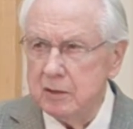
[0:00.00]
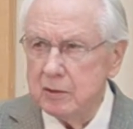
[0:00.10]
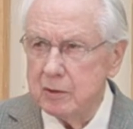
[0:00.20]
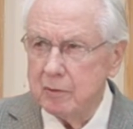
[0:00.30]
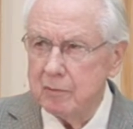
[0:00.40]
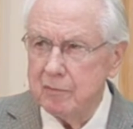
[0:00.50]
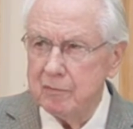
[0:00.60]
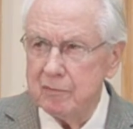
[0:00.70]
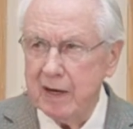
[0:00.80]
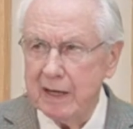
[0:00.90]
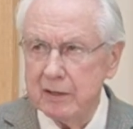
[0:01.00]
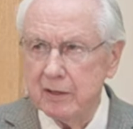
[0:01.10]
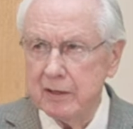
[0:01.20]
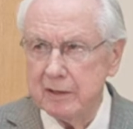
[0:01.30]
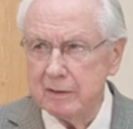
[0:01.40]
You can find
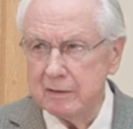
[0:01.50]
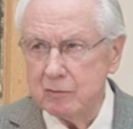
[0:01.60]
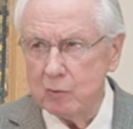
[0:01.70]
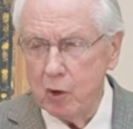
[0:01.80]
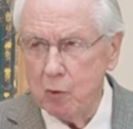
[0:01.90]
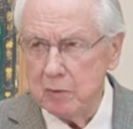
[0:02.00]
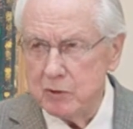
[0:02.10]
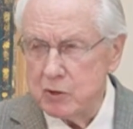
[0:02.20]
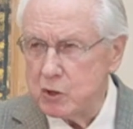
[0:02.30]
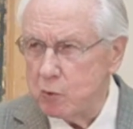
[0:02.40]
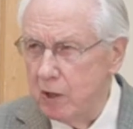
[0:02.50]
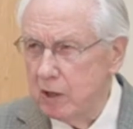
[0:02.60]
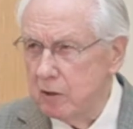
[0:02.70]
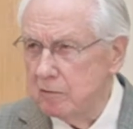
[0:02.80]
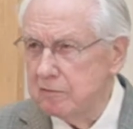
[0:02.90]
it in Romans
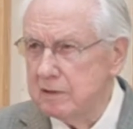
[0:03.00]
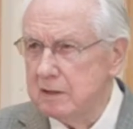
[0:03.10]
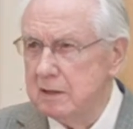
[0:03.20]
12.